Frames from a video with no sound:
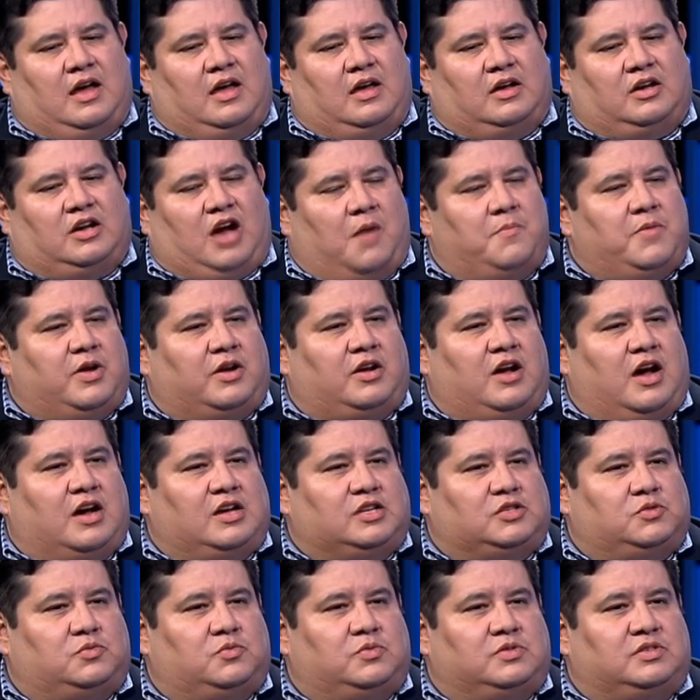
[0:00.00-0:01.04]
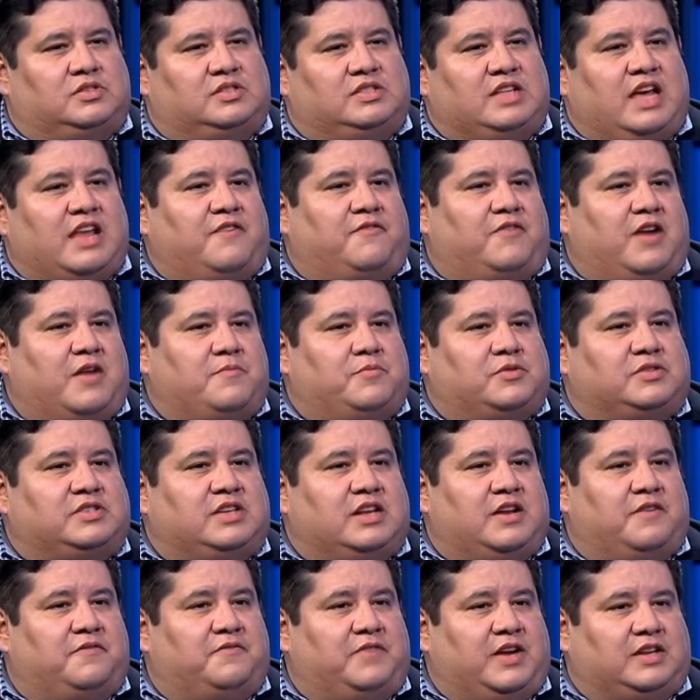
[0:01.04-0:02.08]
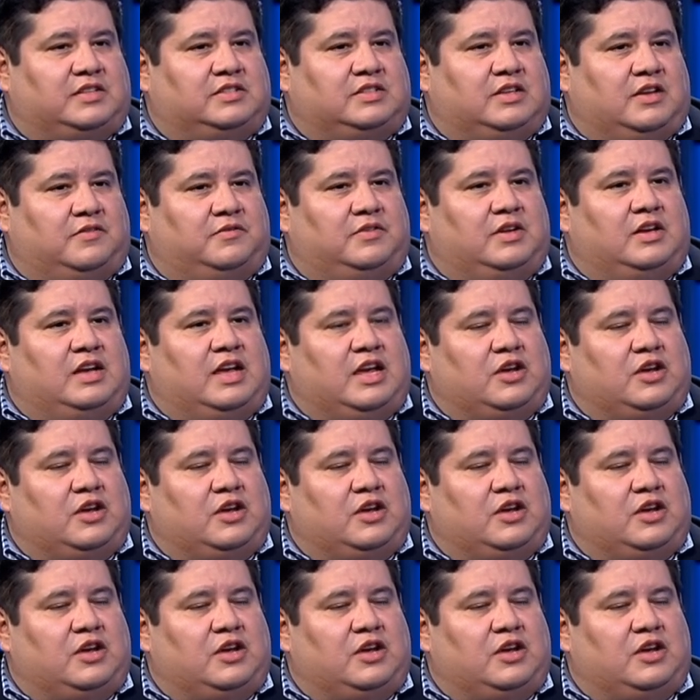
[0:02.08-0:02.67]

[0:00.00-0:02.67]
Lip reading: Combat gauze was 95% effective